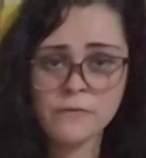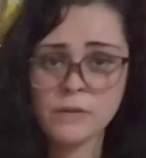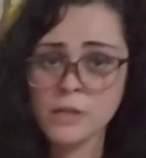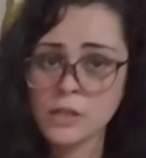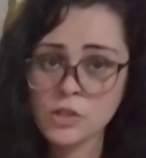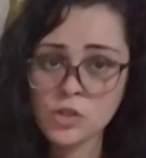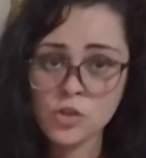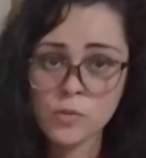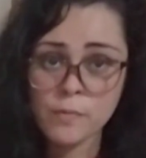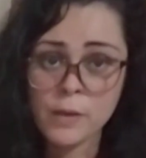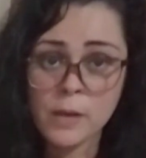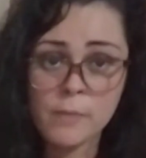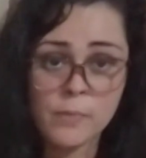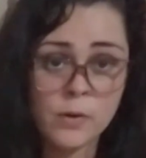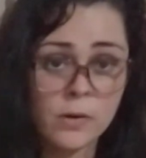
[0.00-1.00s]
tissue
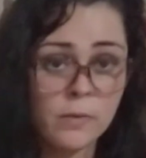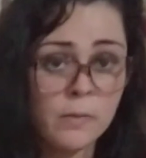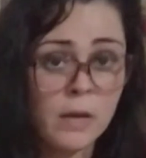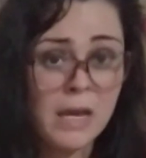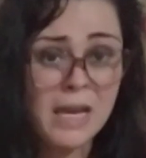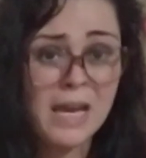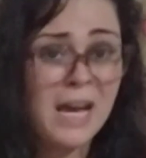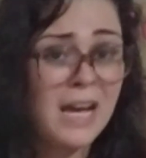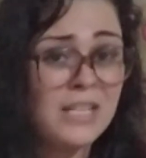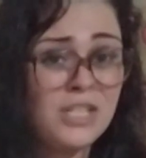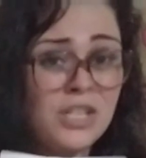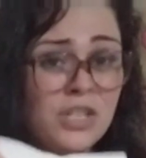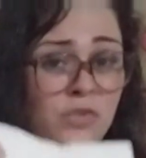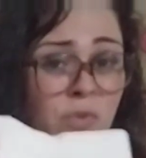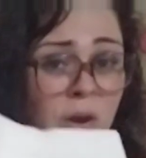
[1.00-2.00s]
paper, I
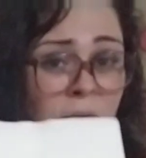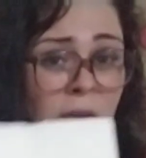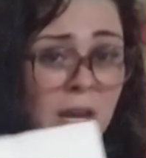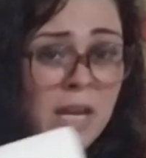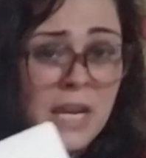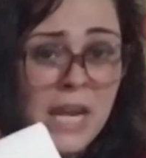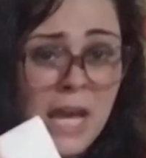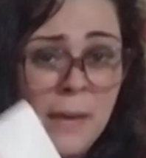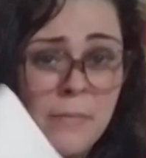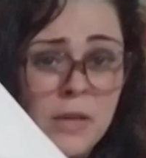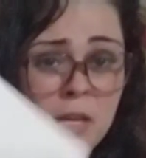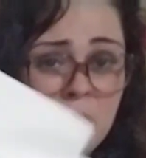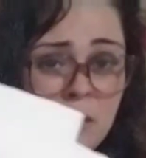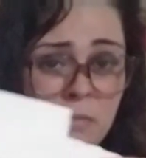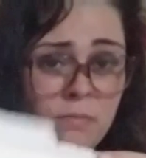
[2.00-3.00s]
just grab a
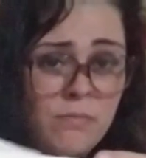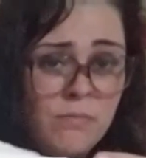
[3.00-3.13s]
napkin,